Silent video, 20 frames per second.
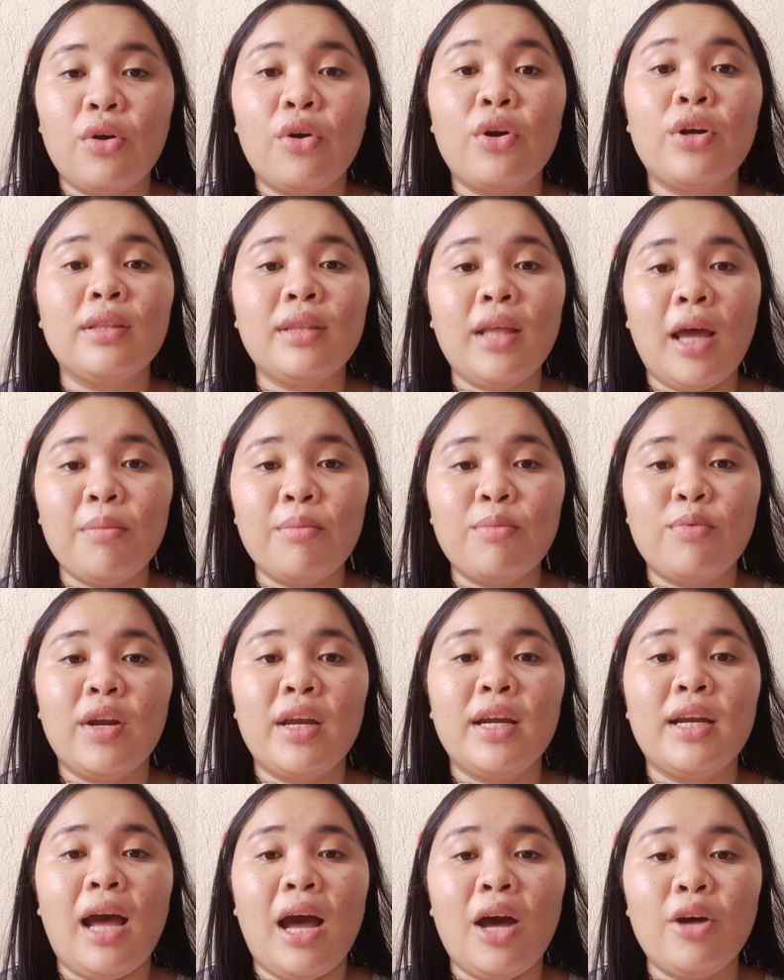or time
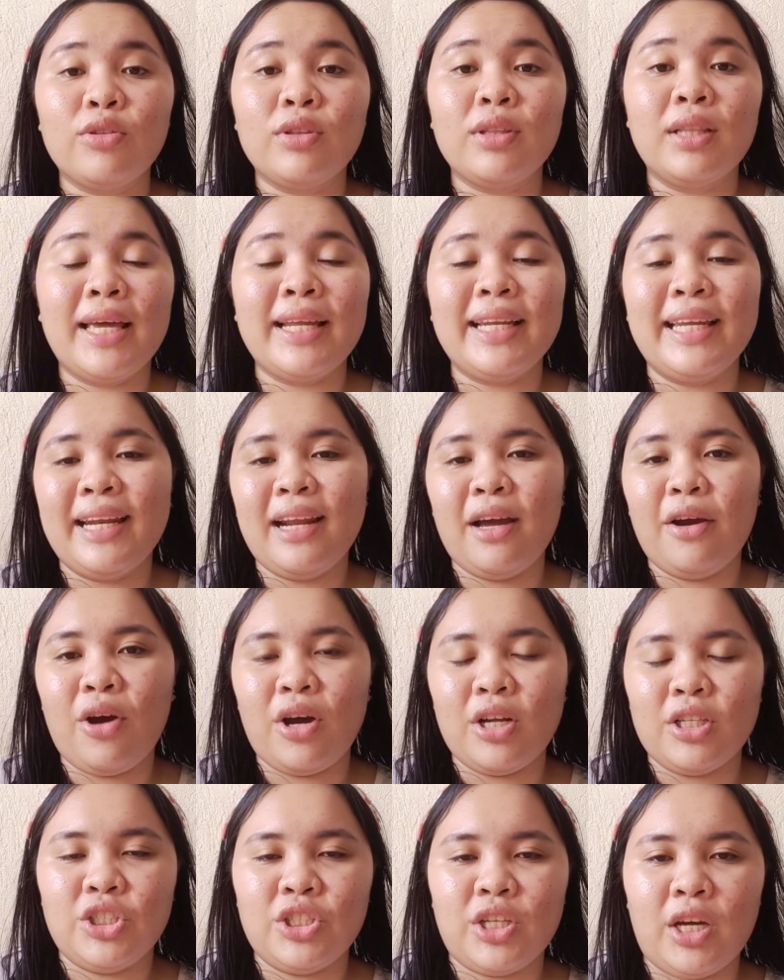frame outlined in a
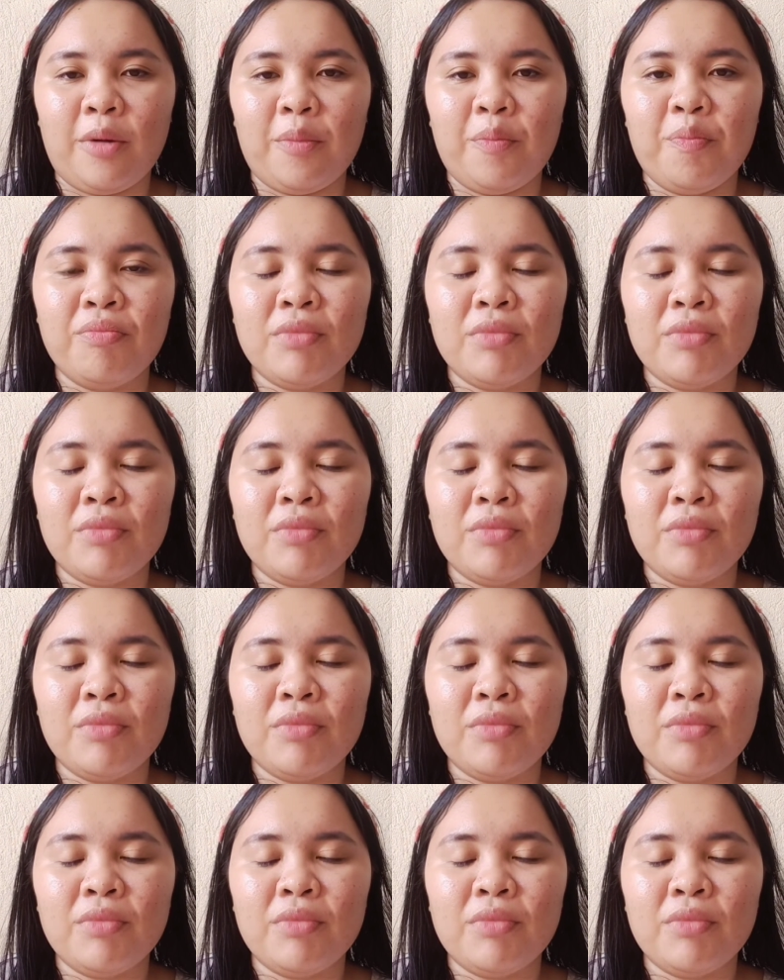contract.